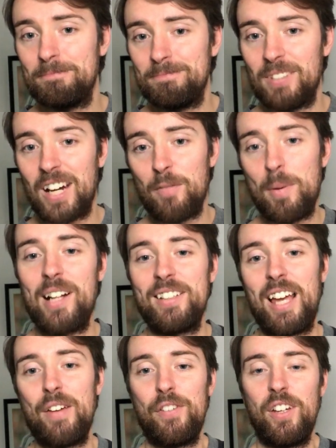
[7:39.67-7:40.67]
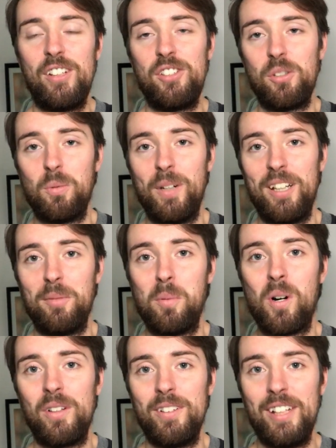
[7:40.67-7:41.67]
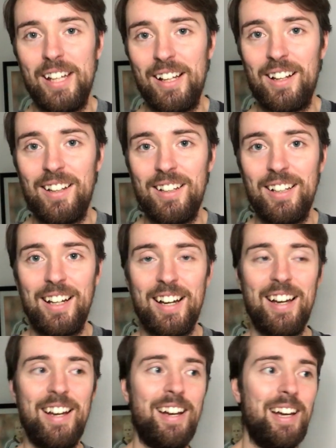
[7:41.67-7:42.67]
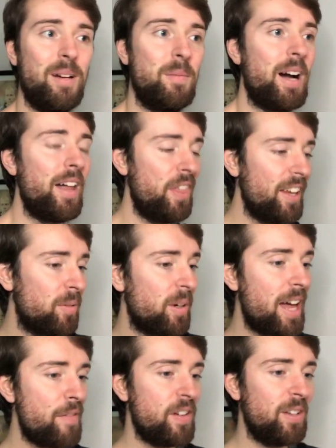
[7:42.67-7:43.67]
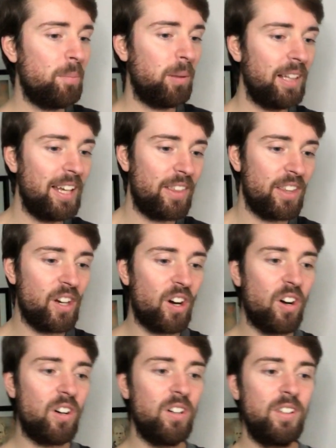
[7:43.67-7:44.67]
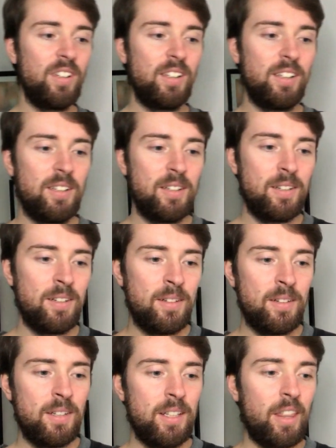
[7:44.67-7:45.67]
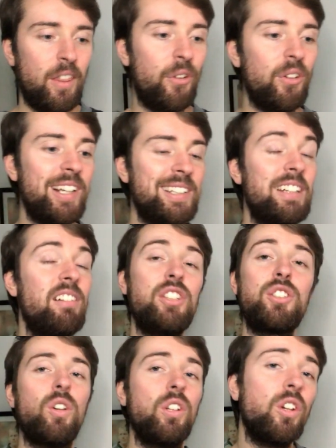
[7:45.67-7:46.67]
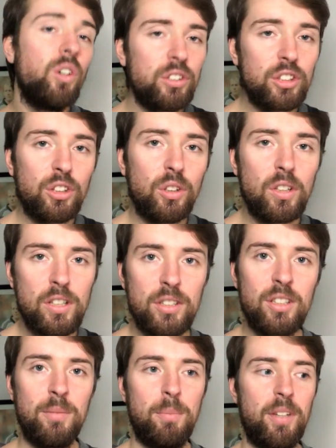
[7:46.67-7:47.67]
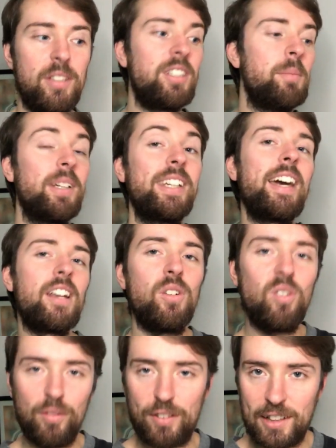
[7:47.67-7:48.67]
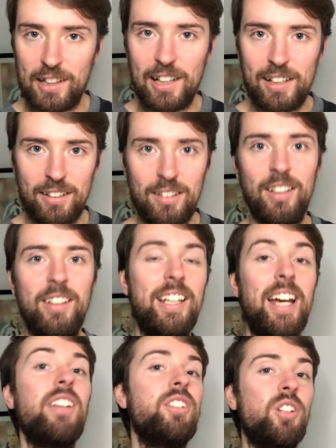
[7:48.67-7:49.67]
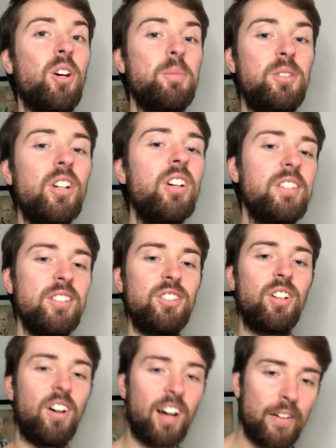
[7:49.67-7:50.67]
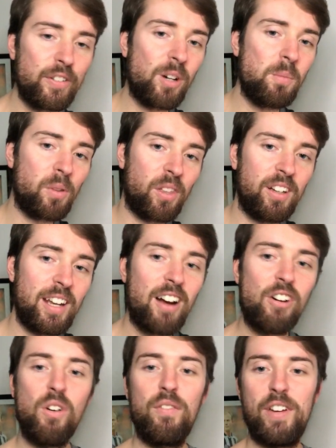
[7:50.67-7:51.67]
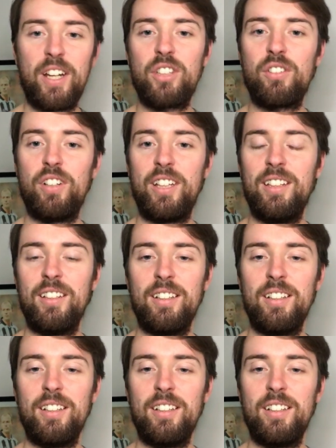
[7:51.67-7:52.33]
backed Everton to win 1-0. I think when Everton play, they don't necessarily score loads of goals, but they seem to get it over the line and they get the job done. So I've gone with a narrow victory